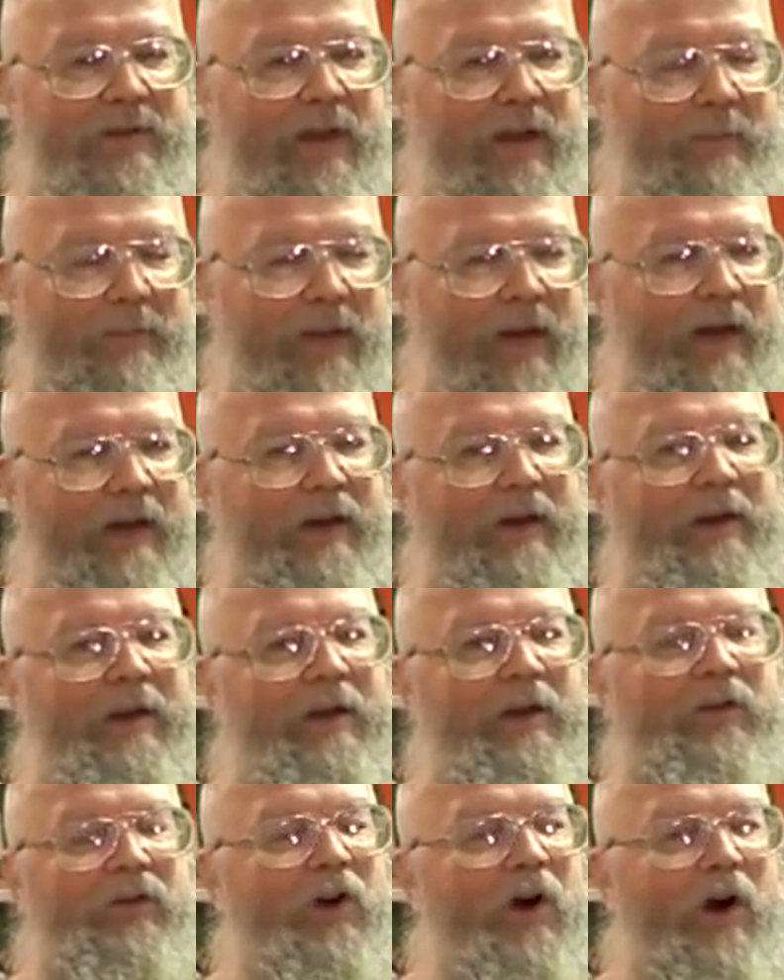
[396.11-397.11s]
And I'm not
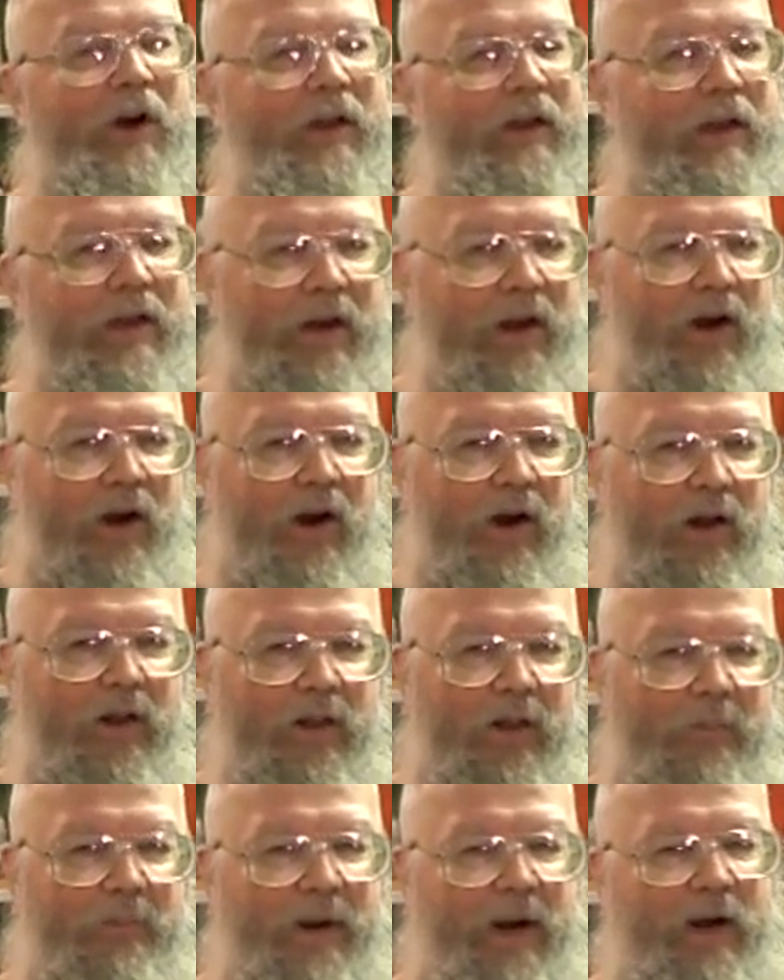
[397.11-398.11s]
talking at
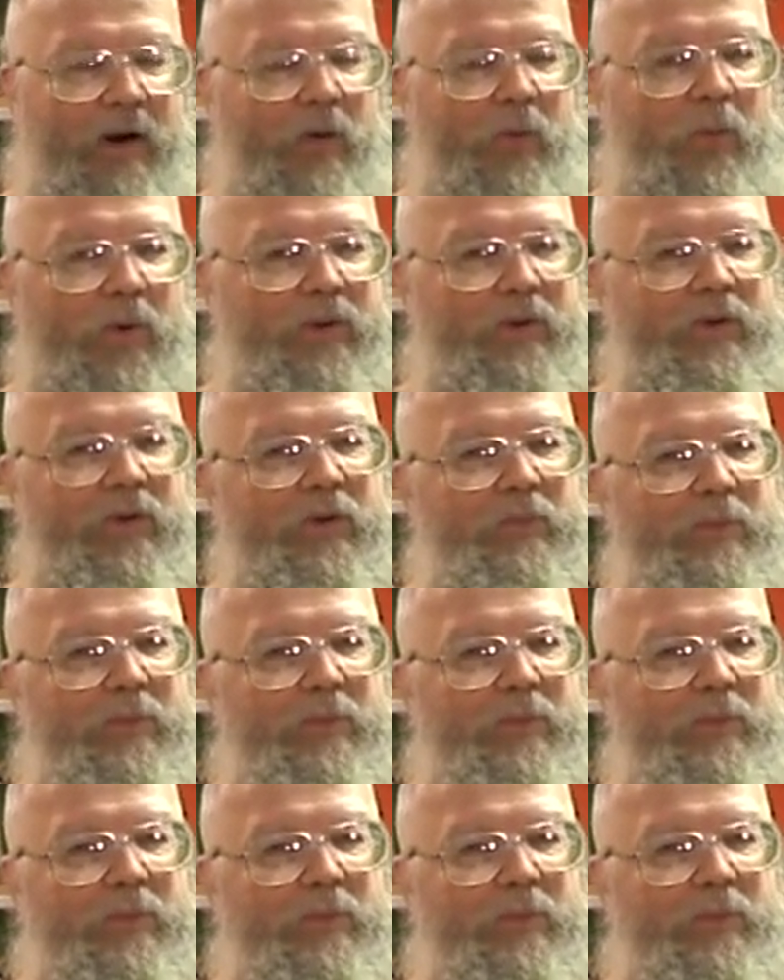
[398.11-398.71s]
all about whether you